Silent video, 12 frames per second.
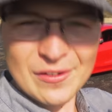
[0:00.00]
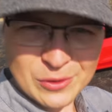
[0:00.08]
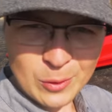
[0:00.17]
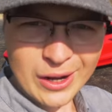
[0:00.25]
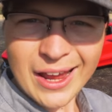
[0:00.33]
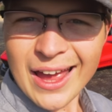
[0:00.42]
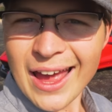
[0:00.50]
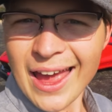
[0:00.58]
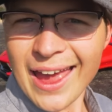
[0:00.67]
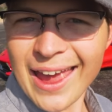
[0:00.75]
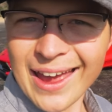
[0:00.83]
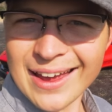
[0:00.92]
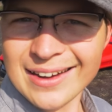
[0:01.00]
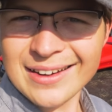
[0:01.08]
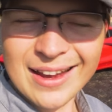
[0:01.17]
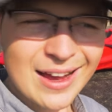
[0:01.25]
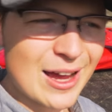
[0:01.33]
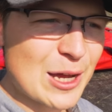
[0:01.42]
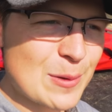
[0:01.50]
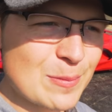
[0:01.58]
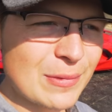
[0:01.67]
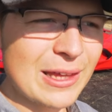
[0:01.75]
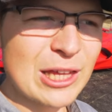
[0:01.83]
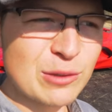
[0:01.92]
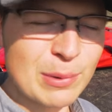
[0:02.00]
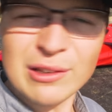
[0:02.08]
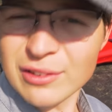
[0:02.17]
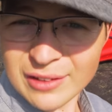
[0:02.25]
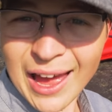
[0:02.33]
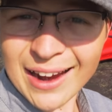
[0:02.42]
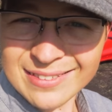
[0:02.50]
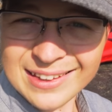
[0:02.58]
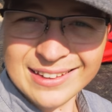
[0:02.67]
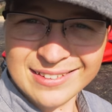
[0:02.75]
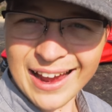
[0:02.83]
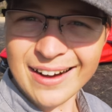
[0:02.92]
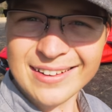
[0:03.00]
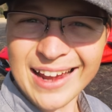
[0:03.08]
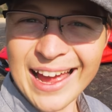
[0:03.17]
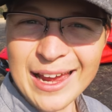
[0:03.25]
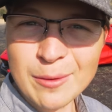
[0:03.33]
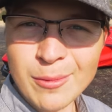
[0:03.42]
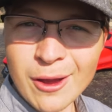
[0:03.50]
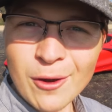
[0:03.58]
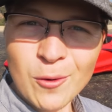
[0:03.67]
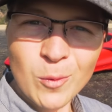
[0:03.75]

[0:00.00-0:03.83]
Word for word: Everywhere. And um, it's been stuck the entire time.